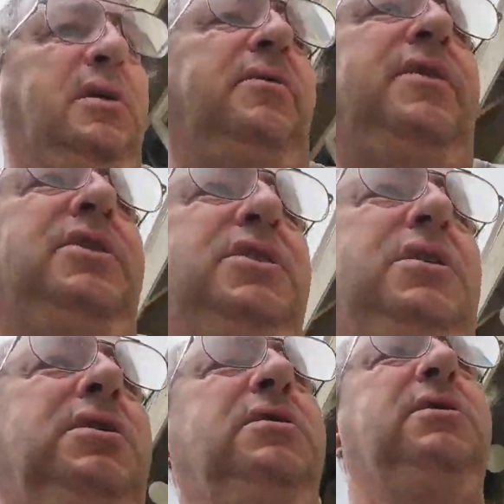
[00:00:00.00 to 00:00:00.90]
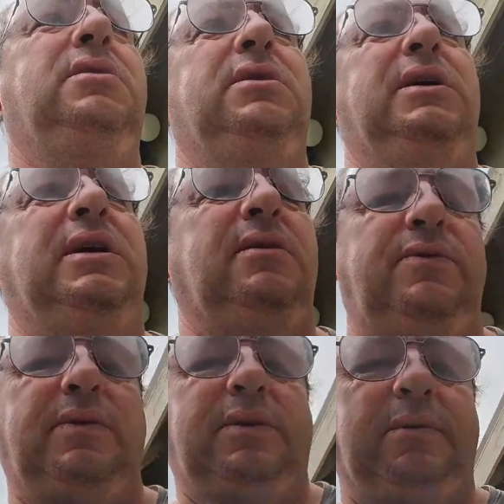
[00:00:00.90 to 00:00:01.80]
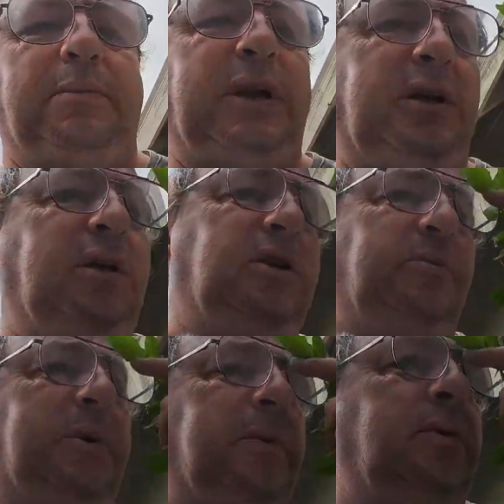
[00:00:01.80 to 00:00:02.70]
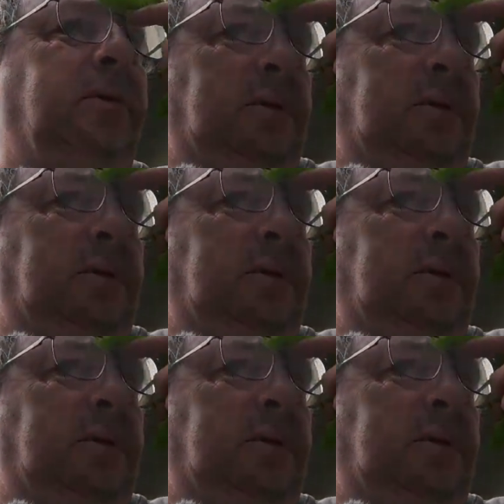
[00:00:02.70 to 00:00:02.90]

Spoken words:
Fiji, they have many Indian people,